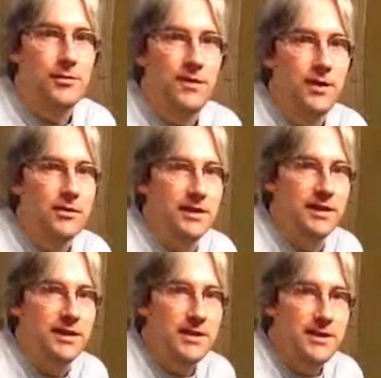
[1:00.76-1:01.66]
the Falcon,
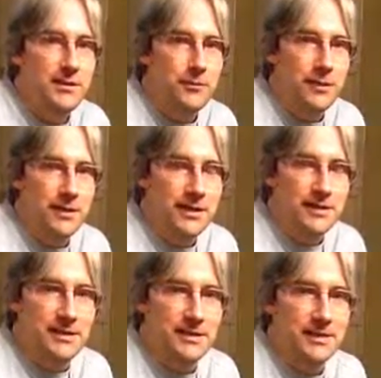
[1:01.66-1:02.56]
where I
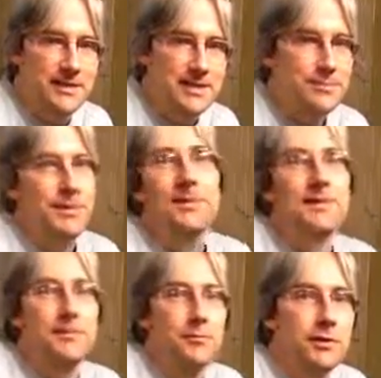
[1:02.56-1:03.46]
got kind of deep into
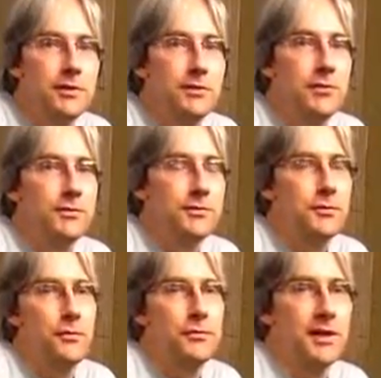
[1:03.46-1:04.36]
some real old
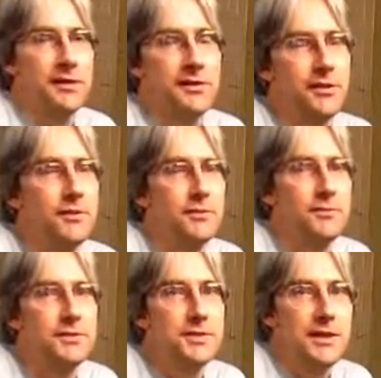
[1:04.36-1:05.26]
school kind of
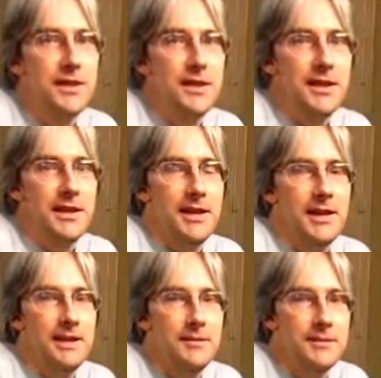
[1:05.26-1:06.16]
tones.
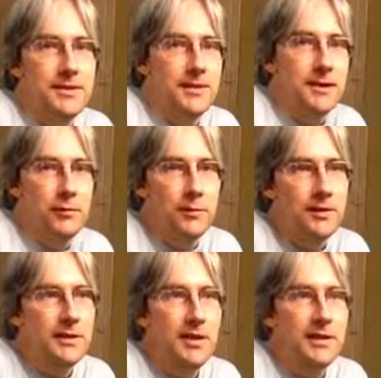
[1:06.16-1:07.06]
And I
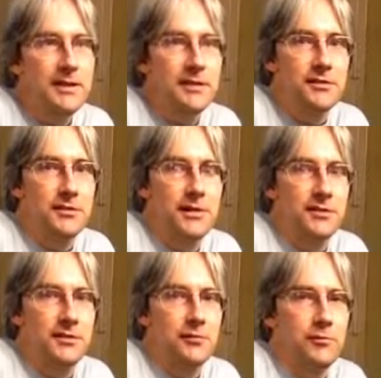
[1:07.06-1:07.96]
really liked that
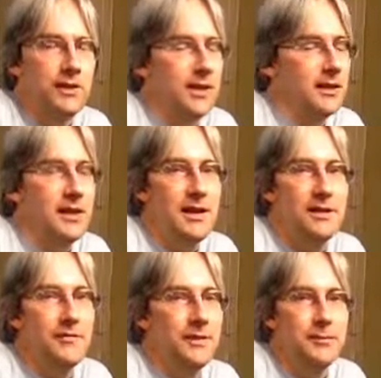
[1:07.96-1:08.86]
direction. I really had a lot
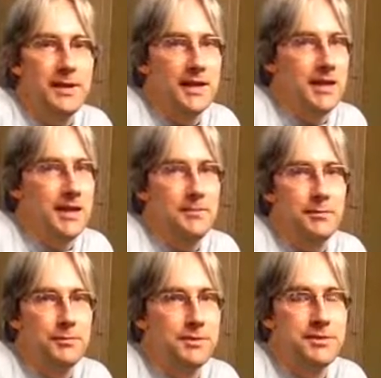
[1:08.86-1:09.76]
of fun with that amp.
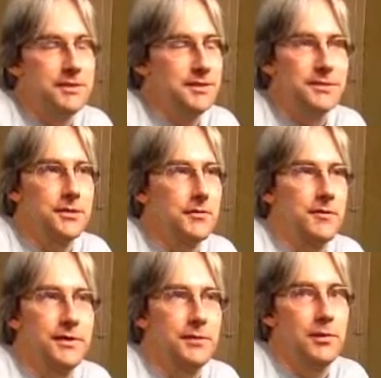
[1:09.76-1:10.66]
It's just so
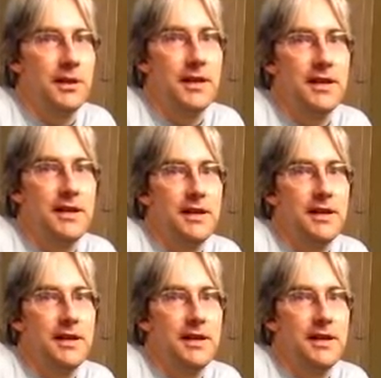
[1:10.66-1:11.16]
fun to play.